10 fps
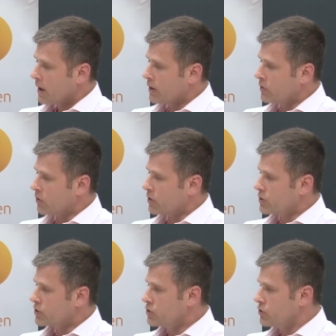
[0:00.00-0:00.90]
in
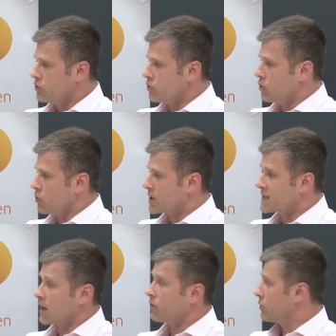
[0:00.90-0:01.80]
order to
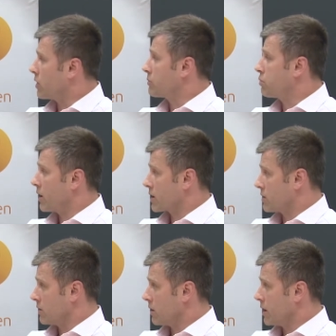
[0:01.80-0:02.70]
sell their other
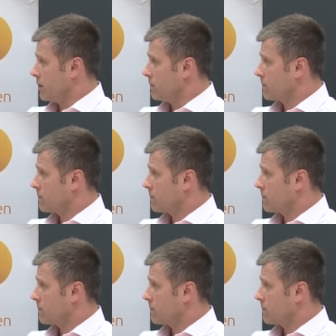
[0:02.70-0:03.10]
products online,